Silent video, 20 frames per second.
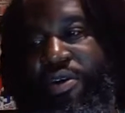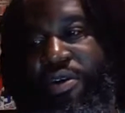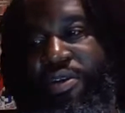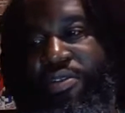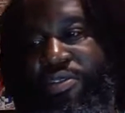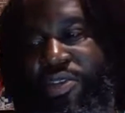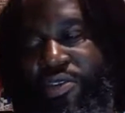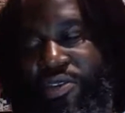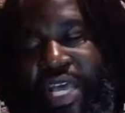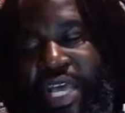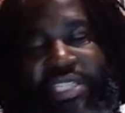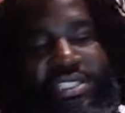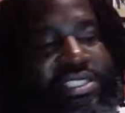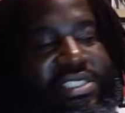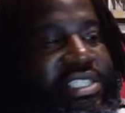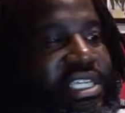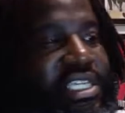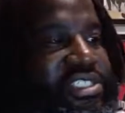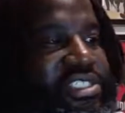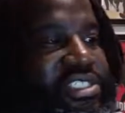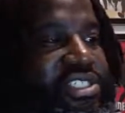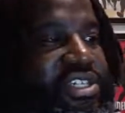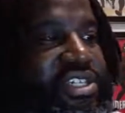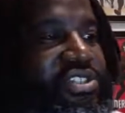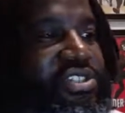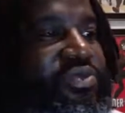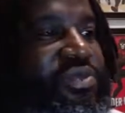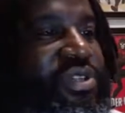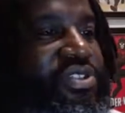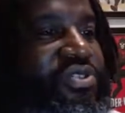So that's this year,
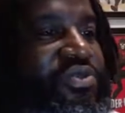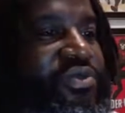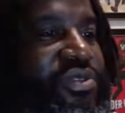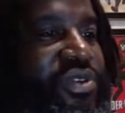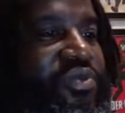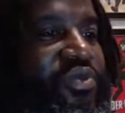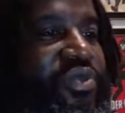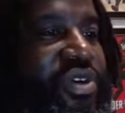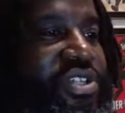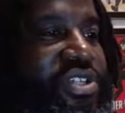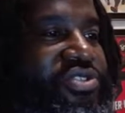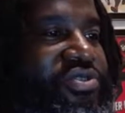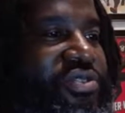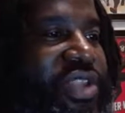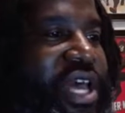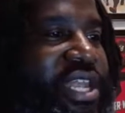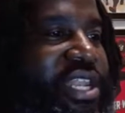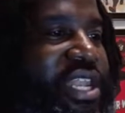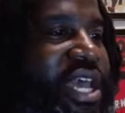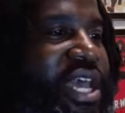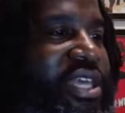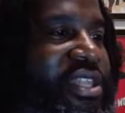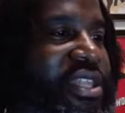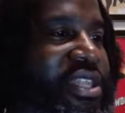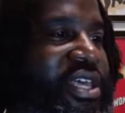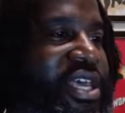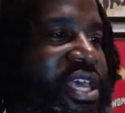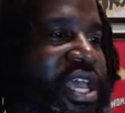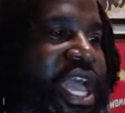2021, July 9th.